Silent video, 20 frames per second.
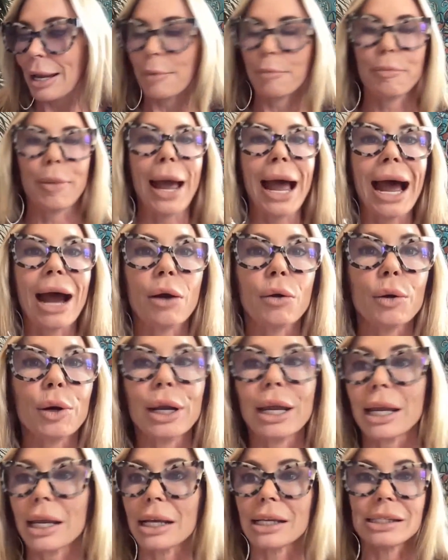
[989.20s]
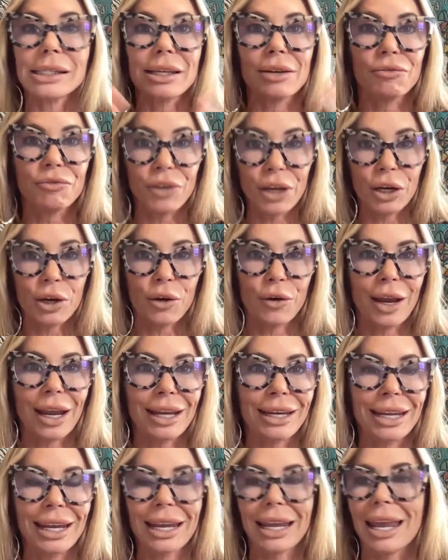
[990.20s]
Empowering is
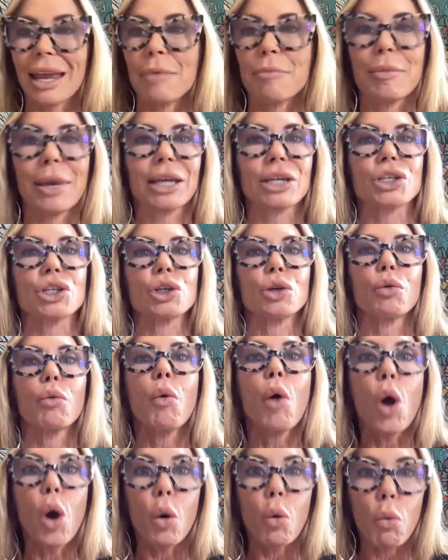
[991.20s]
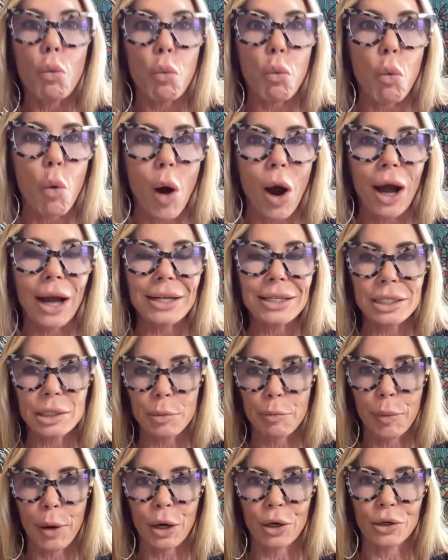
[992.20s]
invigorating. It makes you want
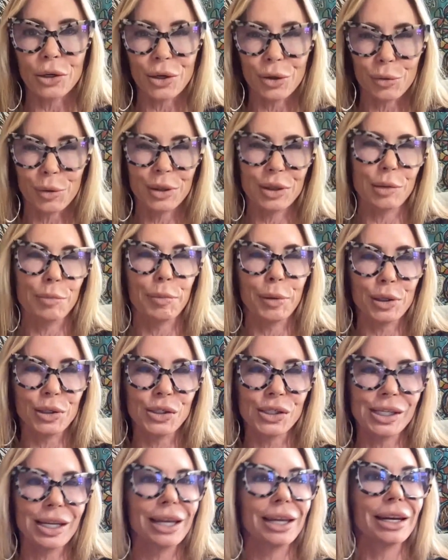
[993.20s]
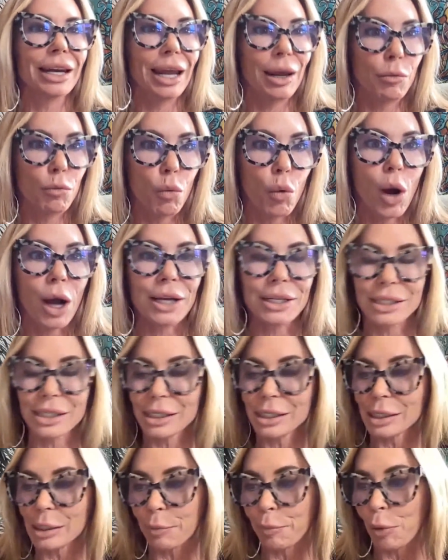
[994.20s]
to partner with the person and want
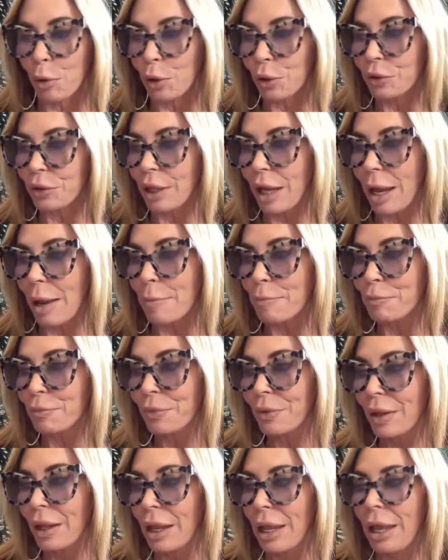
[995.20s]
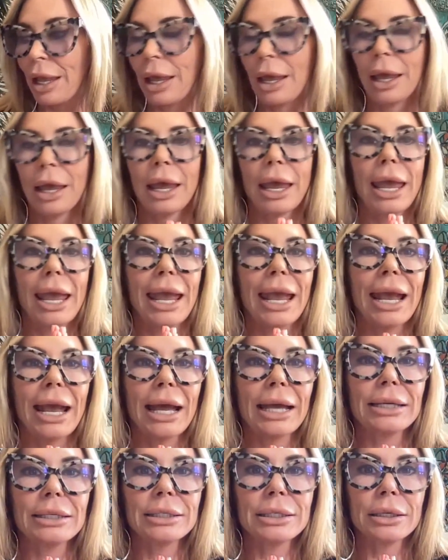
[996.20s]
to support them.
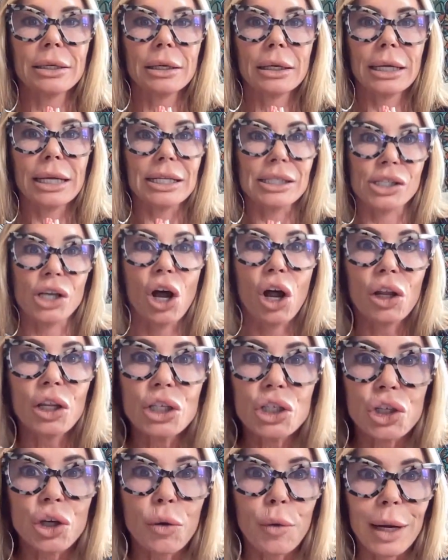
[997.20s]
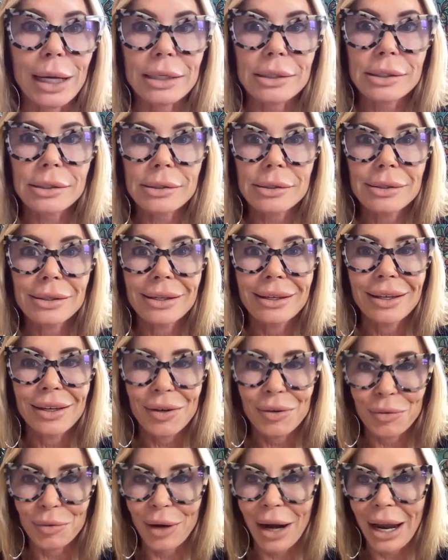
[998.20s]
And it's all a choice,
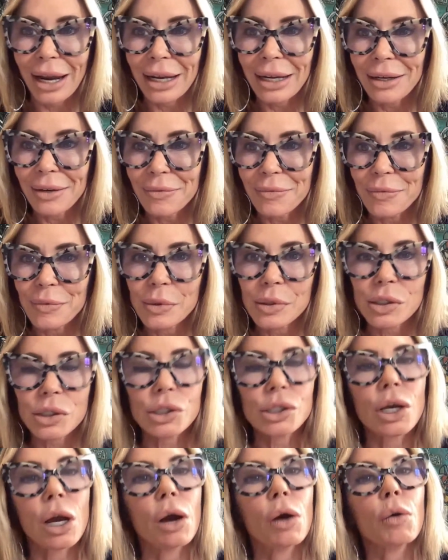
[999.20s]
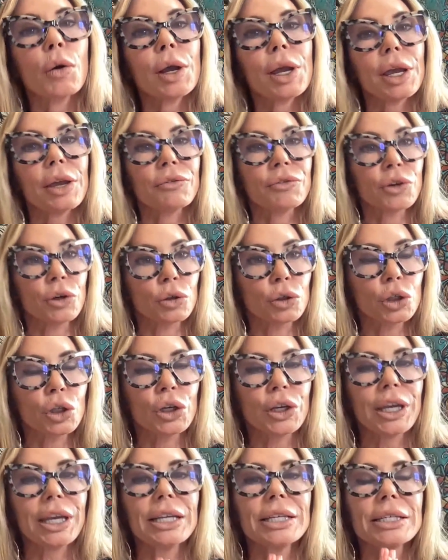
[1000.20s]
right? So if you're
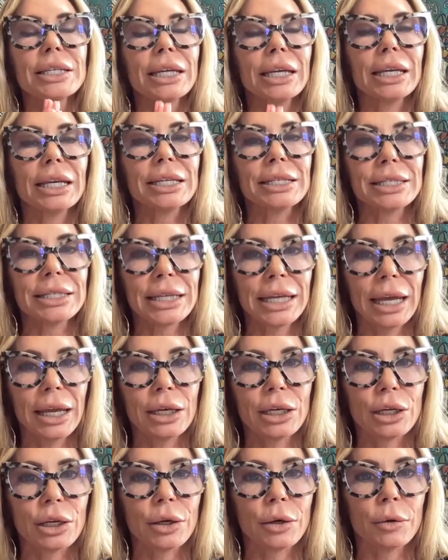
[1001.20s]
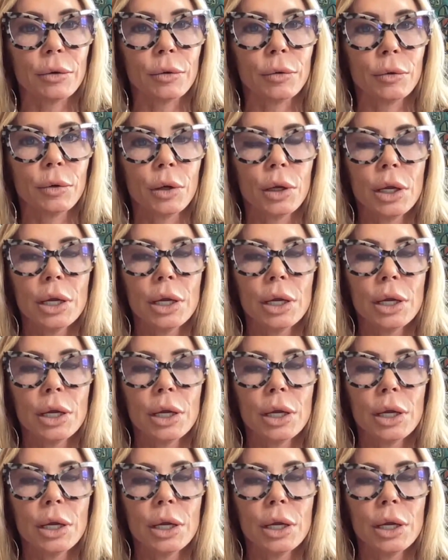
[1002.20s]
looking to continue